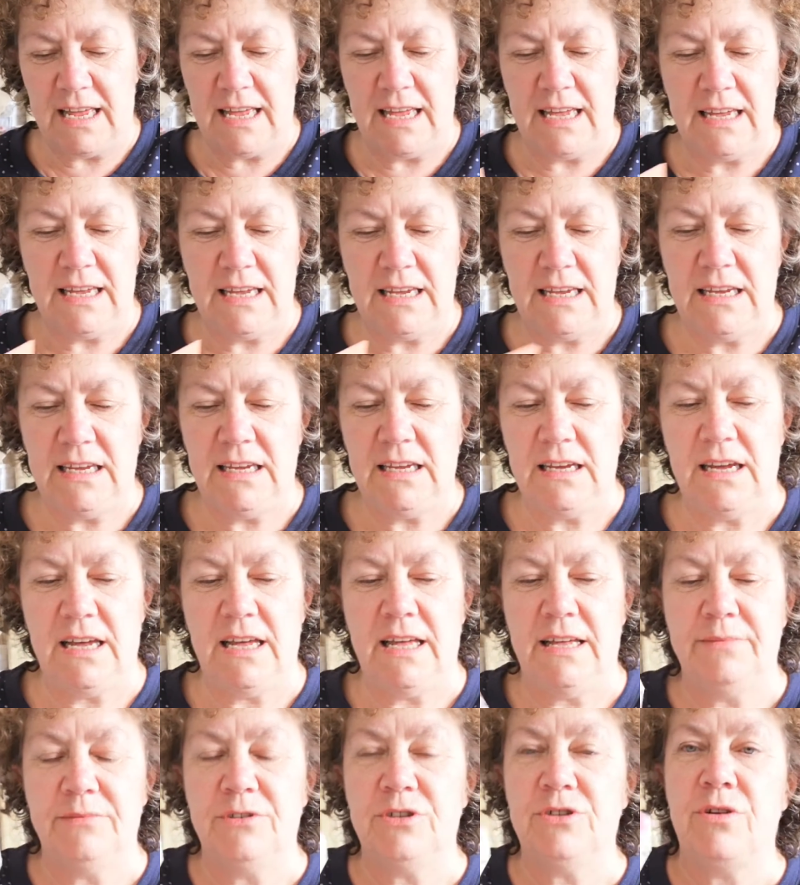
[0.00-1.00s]

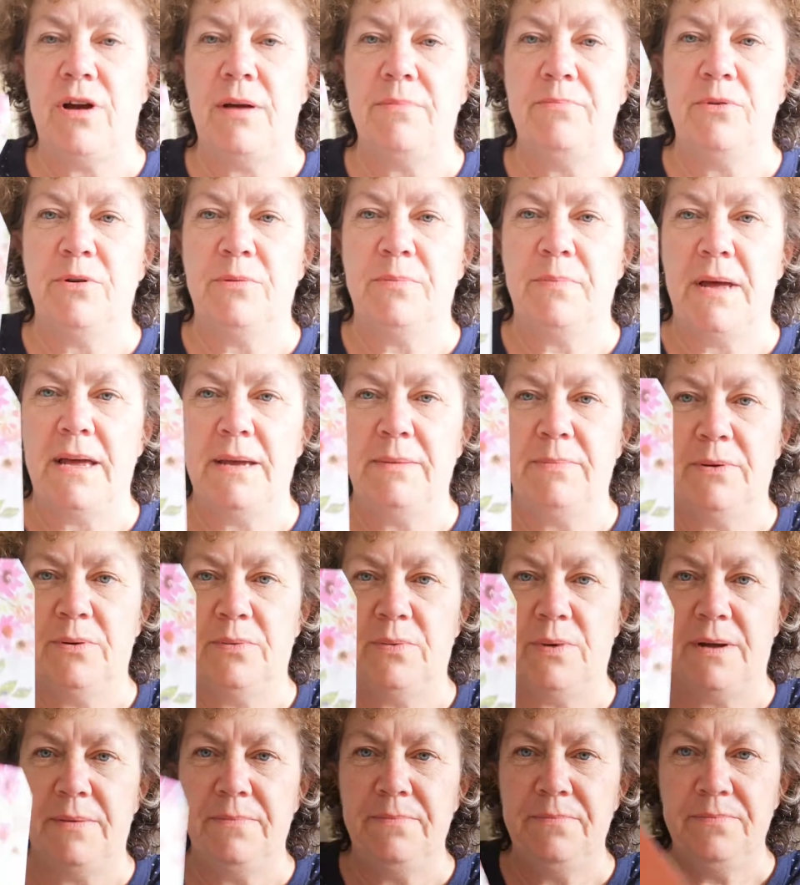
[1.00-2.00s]
a scrapbook paper
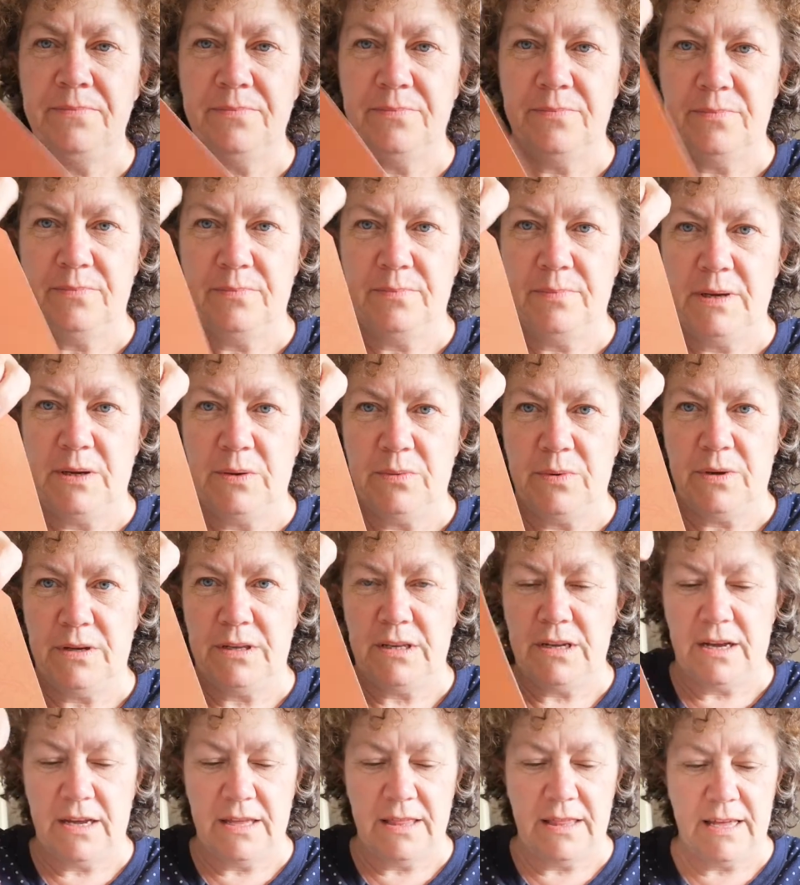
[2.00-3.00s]
one, big
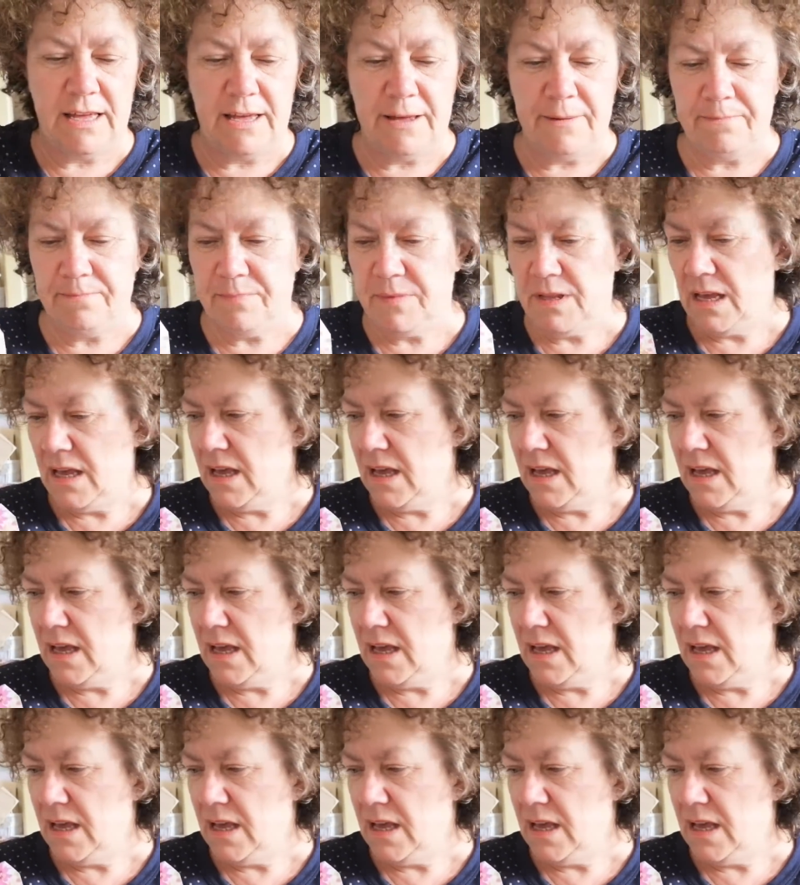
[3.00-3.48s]
one like that,